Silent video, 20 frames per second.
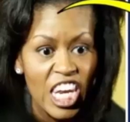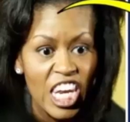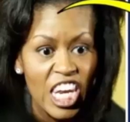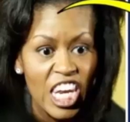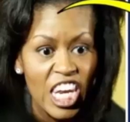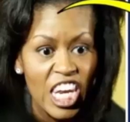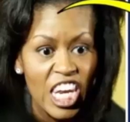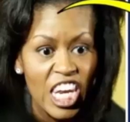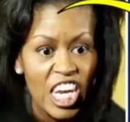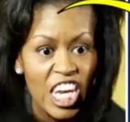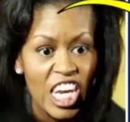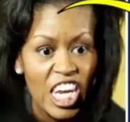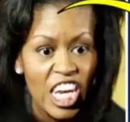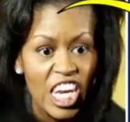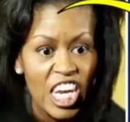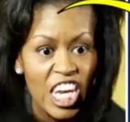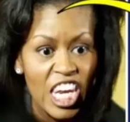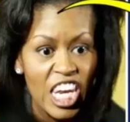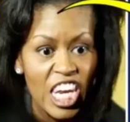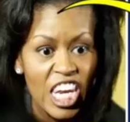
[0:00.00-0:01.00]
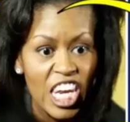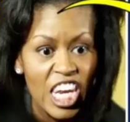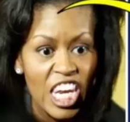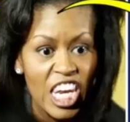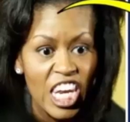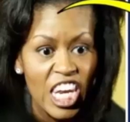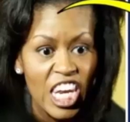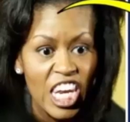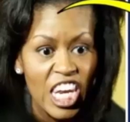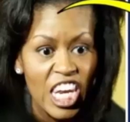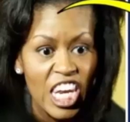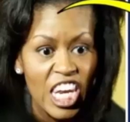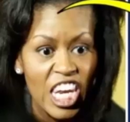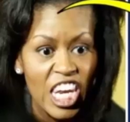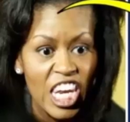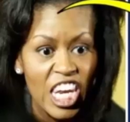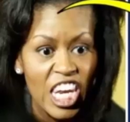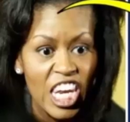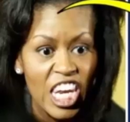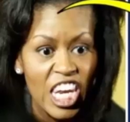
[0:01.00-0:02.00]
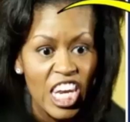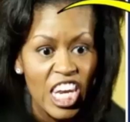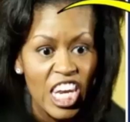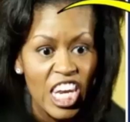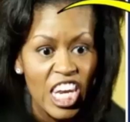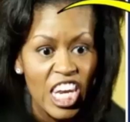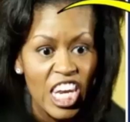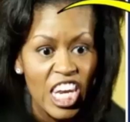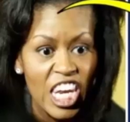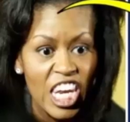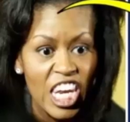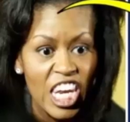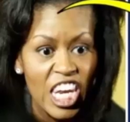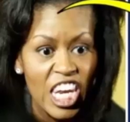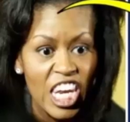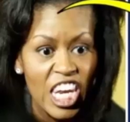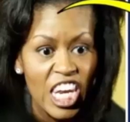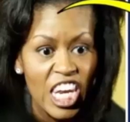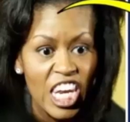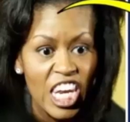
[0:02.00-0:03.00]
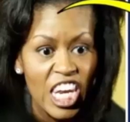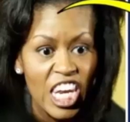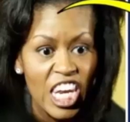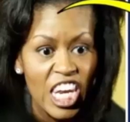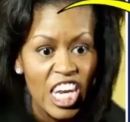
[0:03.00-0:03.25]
This is a still picture; no speech is visible.